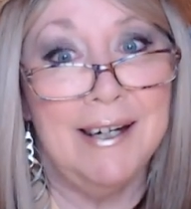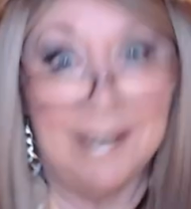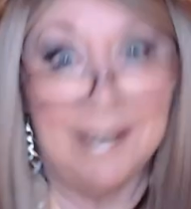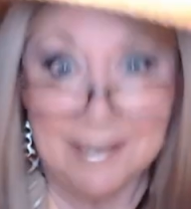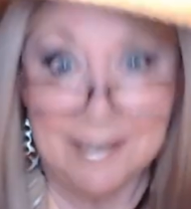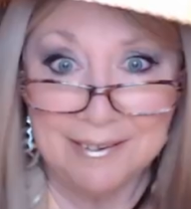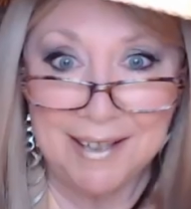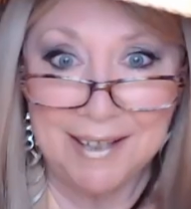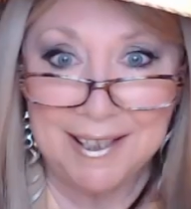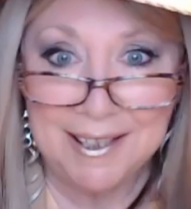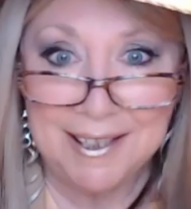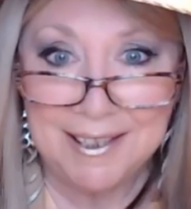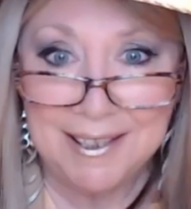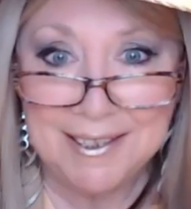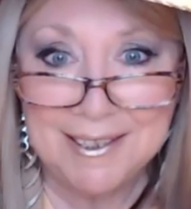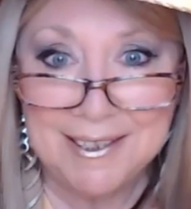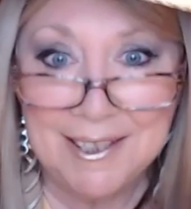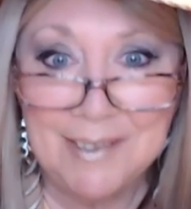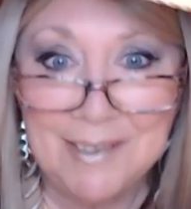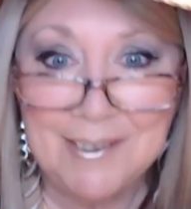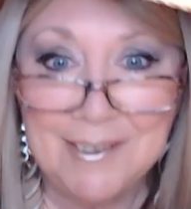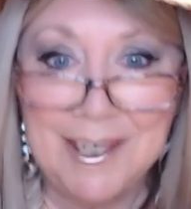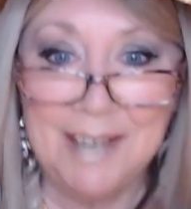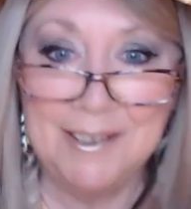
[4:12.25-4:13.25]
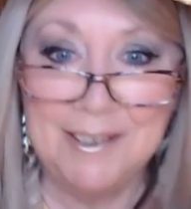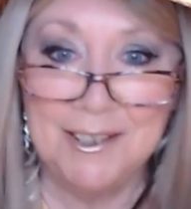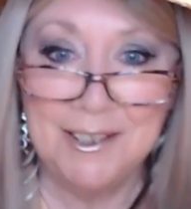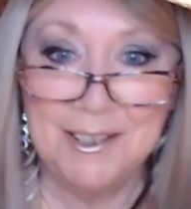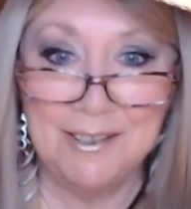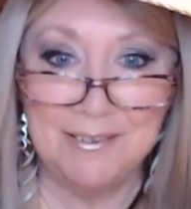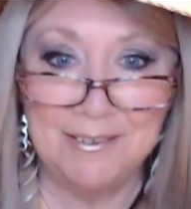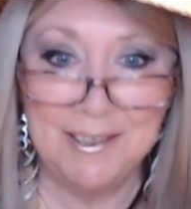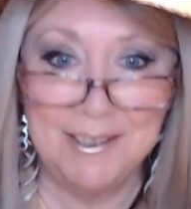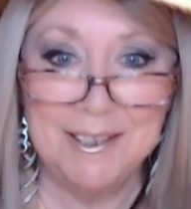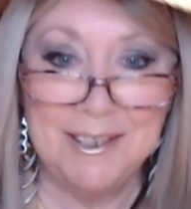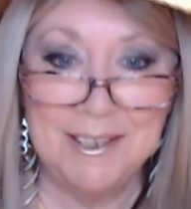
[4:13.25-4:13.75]
Alrighty, so getting
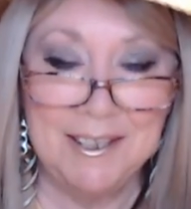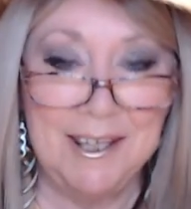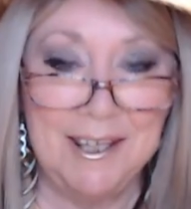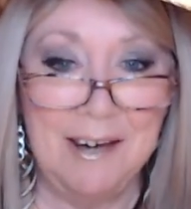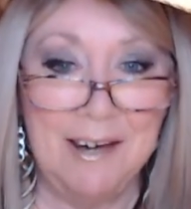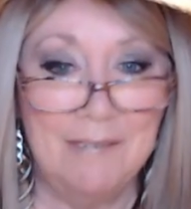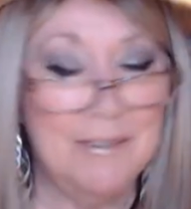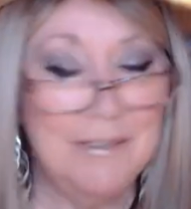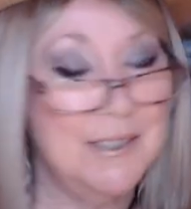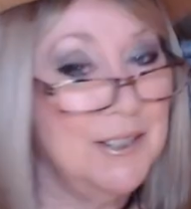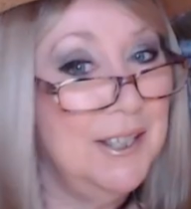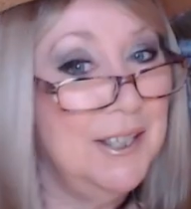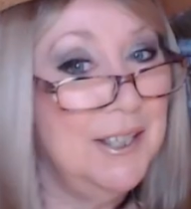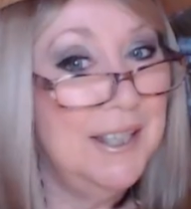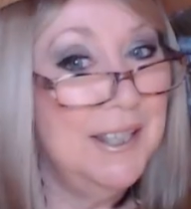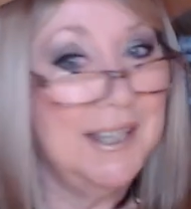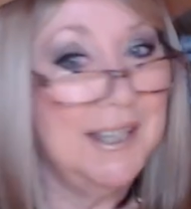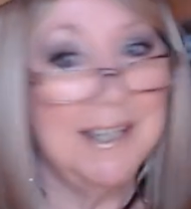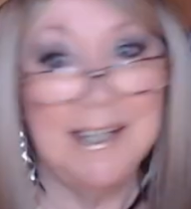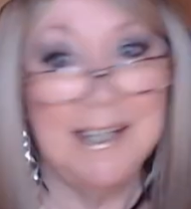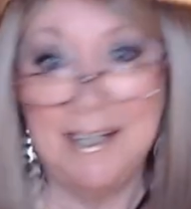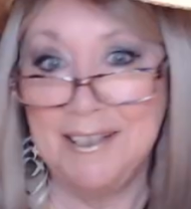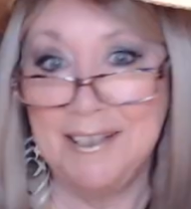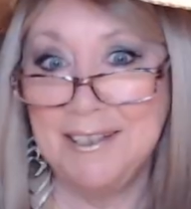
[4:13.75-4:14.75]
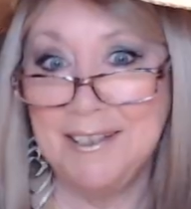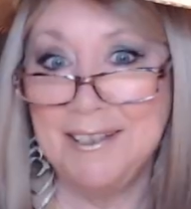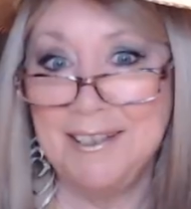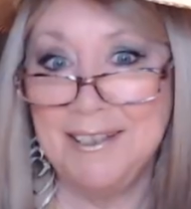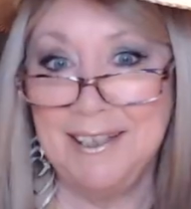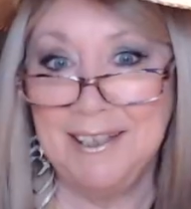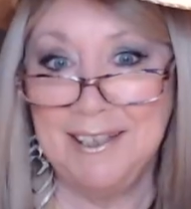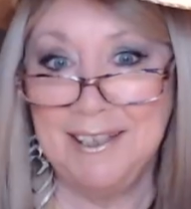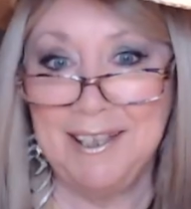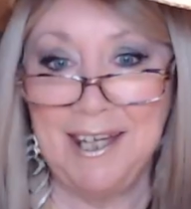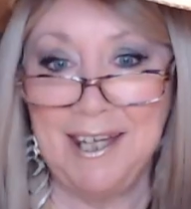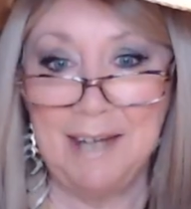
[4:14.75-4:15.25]
into the rest of the outfit so you can kind of
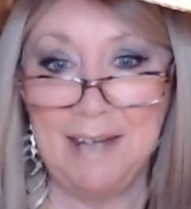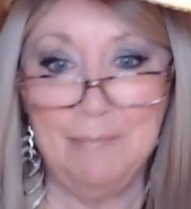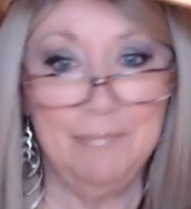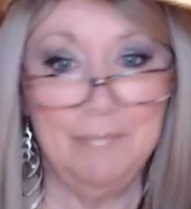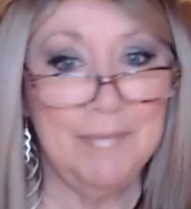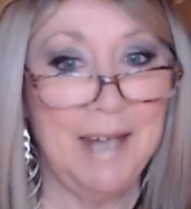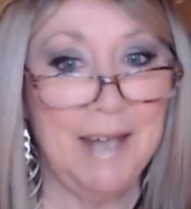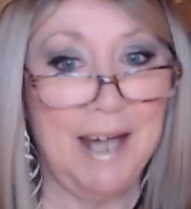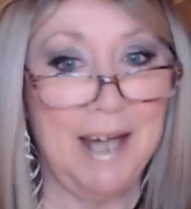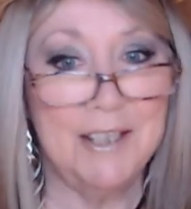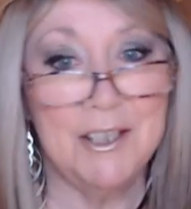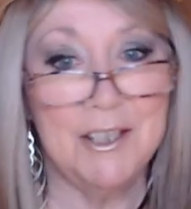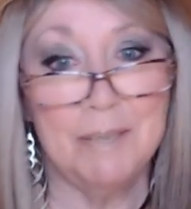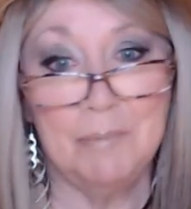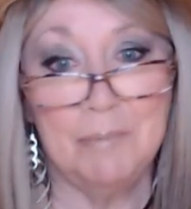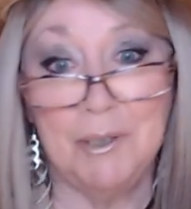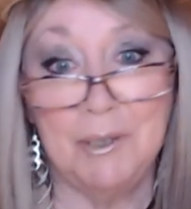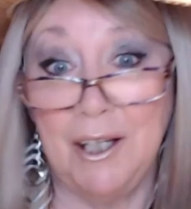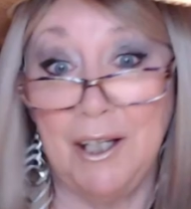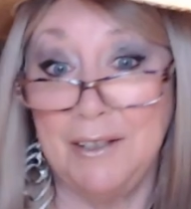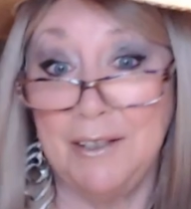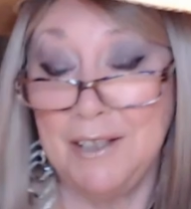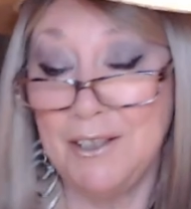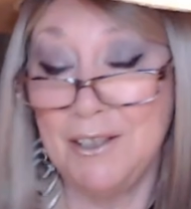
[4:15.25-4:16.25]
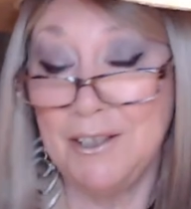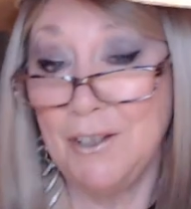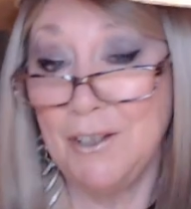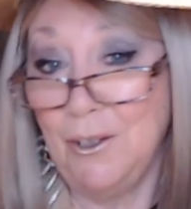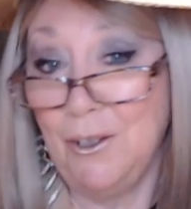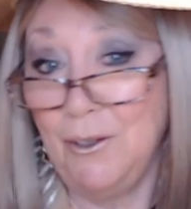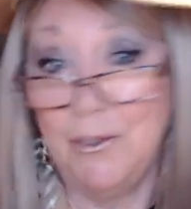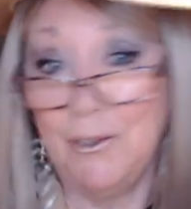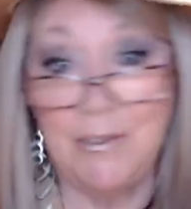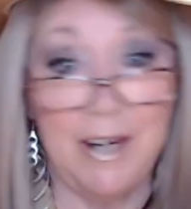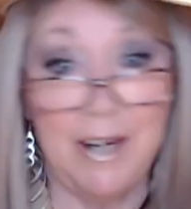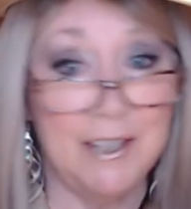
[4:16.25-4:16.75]
see it again. I just put on this
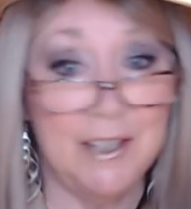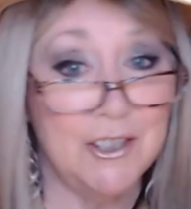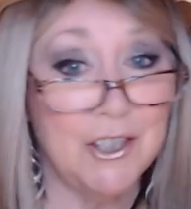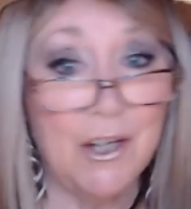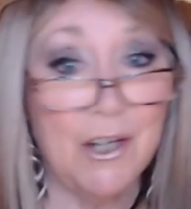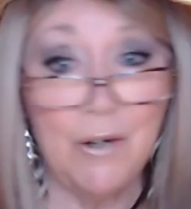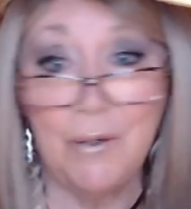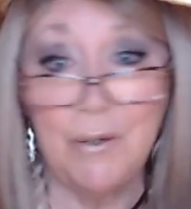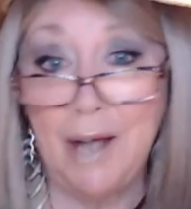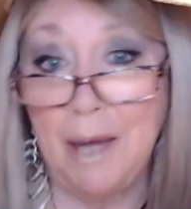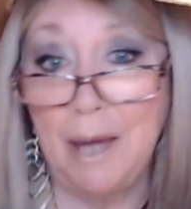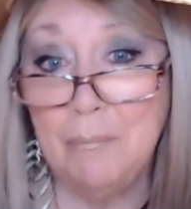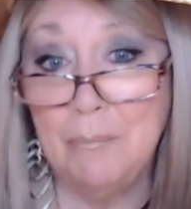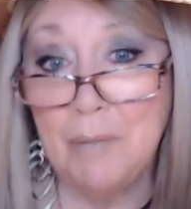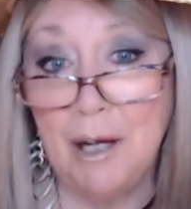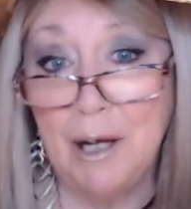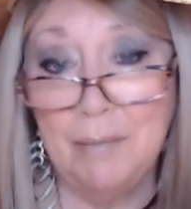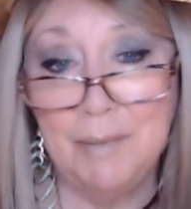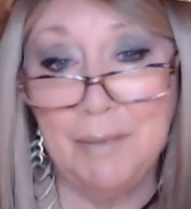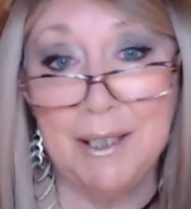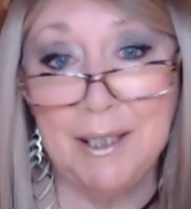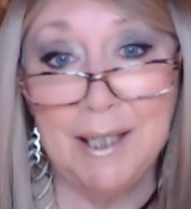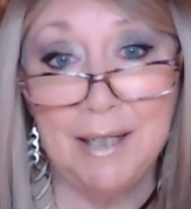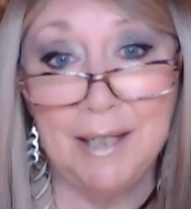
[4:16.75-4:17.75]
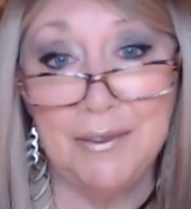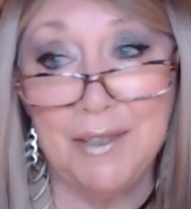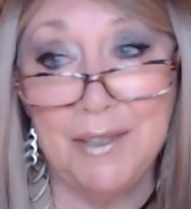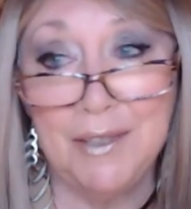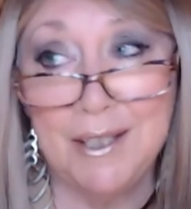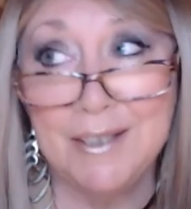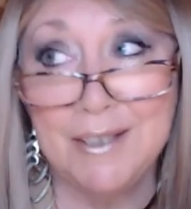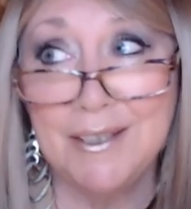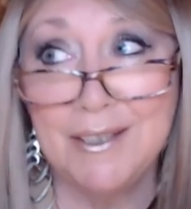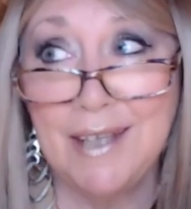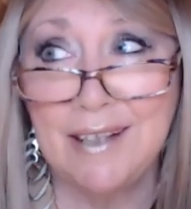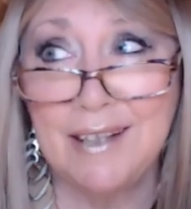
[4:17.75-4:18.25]
old trench coat. I probably got
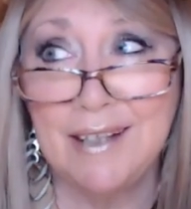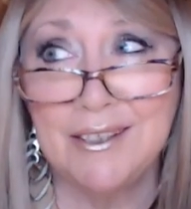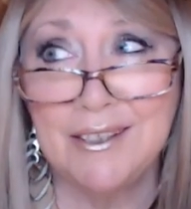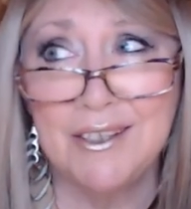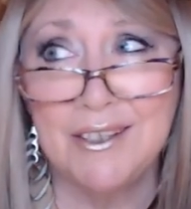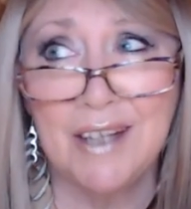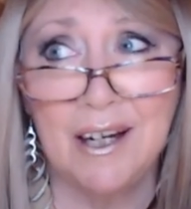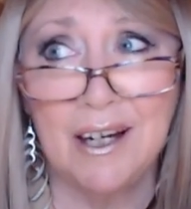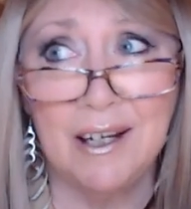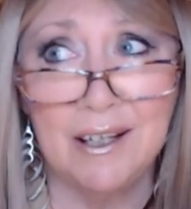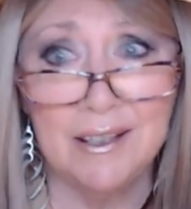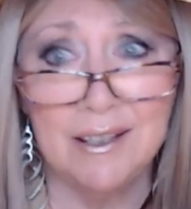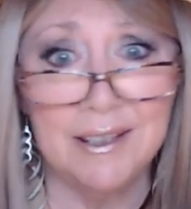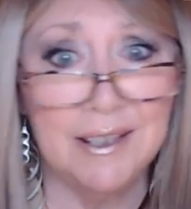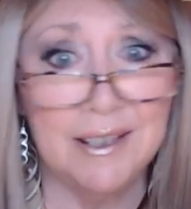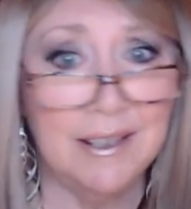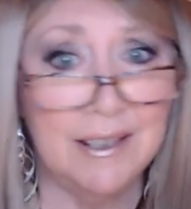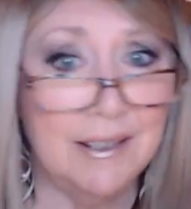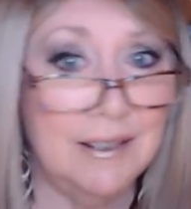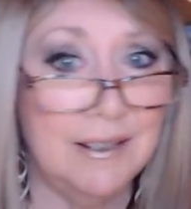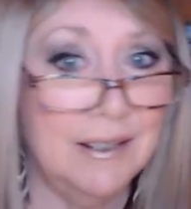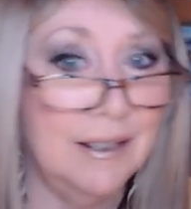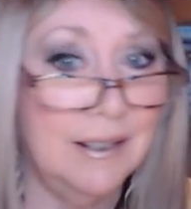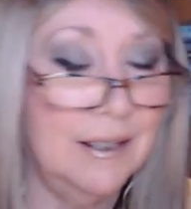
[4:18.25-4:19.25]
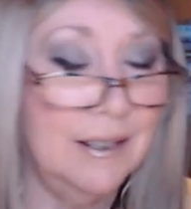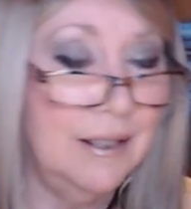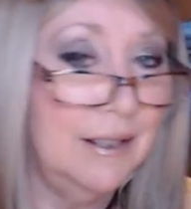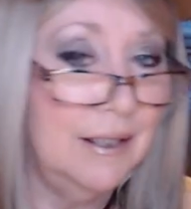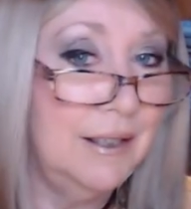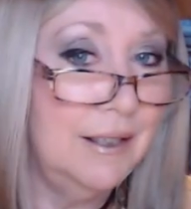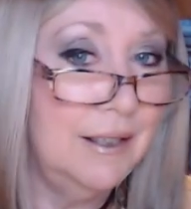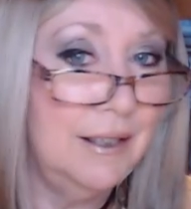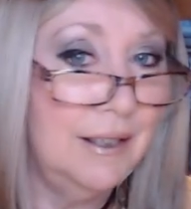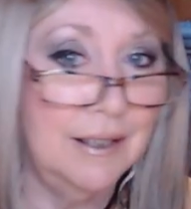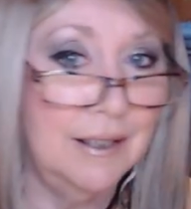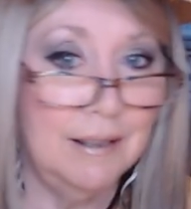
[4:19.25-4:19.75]
this at Target
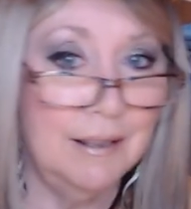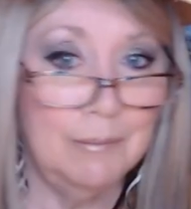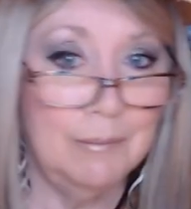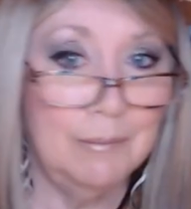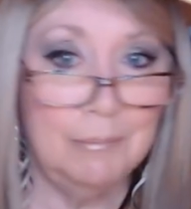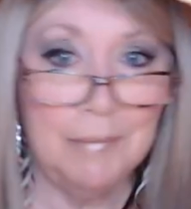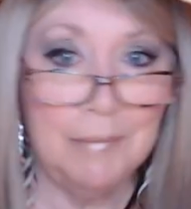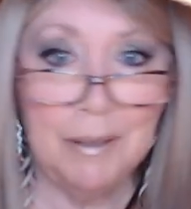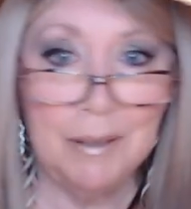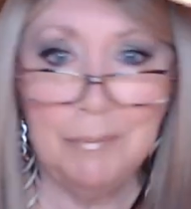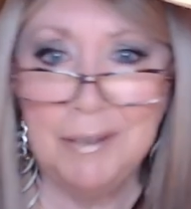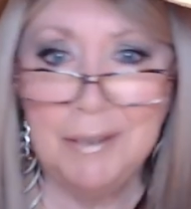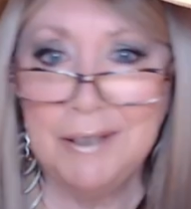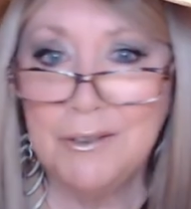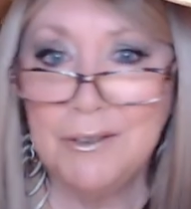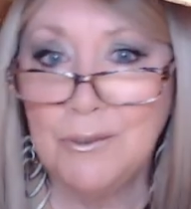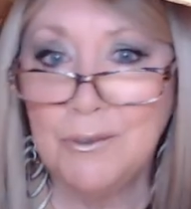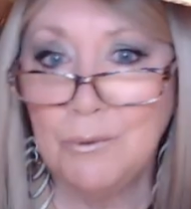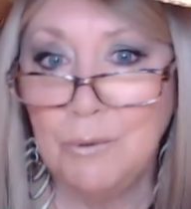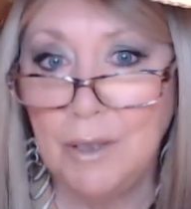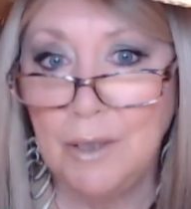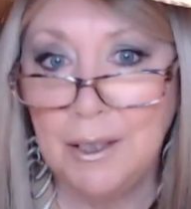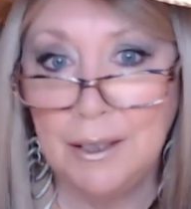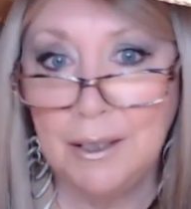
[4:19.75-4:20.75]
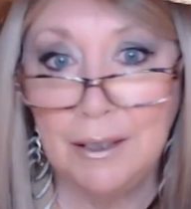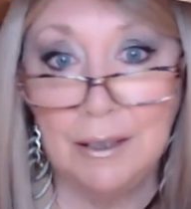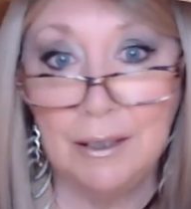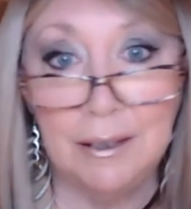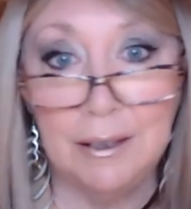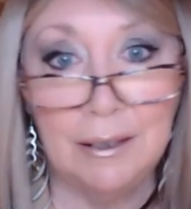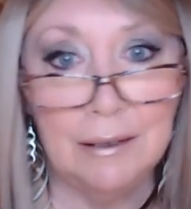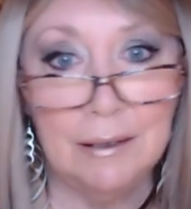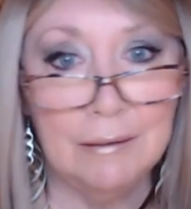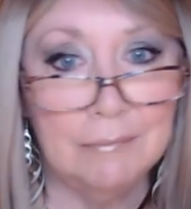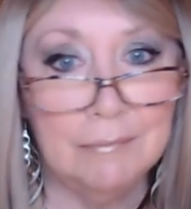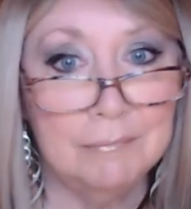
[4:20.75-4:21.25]
maybe 20,